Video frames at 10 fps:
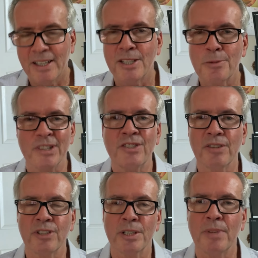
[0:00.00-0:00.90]
is much
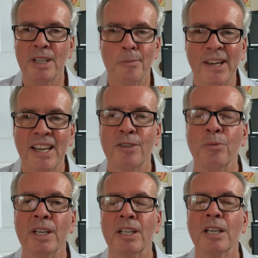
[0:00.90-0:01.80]
different than being a man
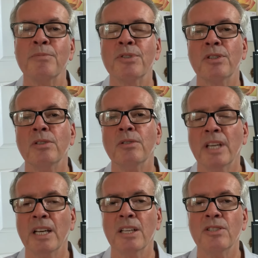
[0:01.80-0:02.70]
when it comes to
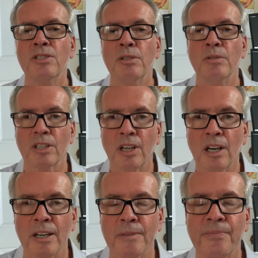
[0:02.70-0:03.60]
getting into a
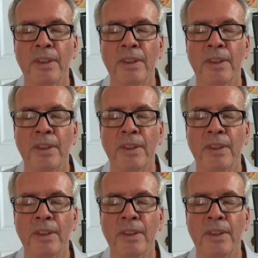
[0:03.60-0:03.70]
car.